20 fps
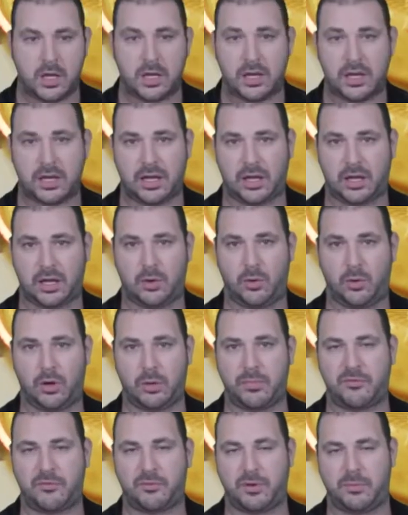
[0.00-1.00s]
Hey, welcome
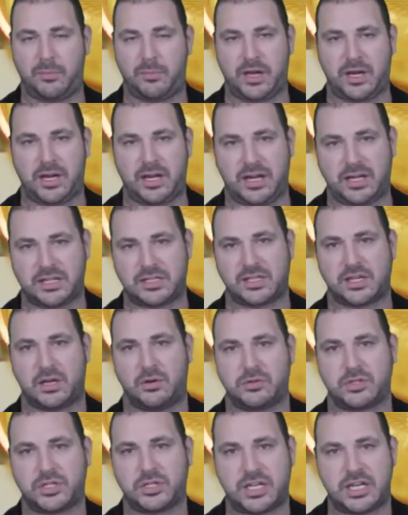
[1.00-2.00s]
everybody. It's
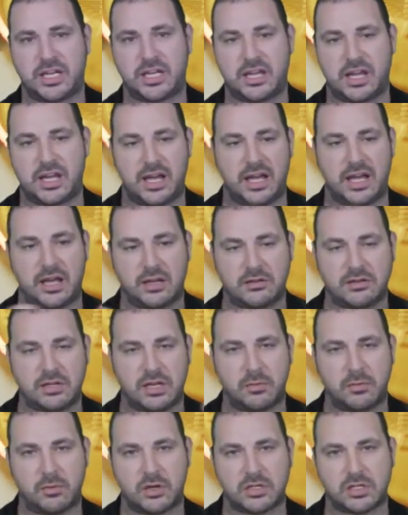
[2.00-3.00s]
Coach K, and today
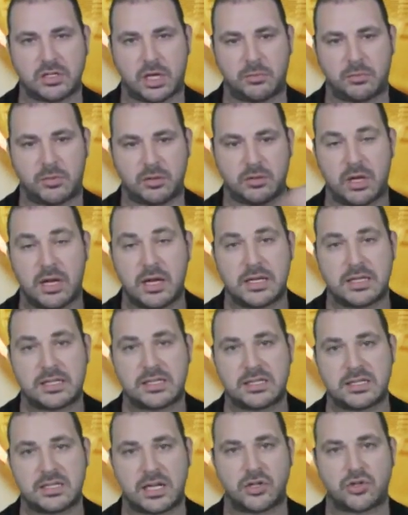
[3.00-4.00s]
we're going to talk about
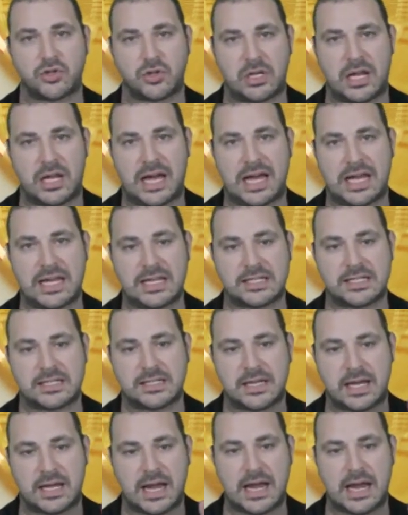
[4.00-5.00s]

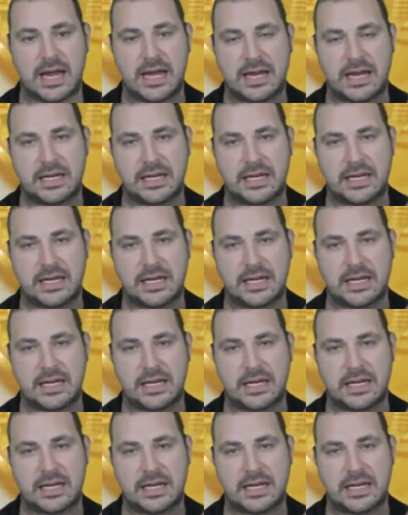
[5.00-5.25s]
centralized and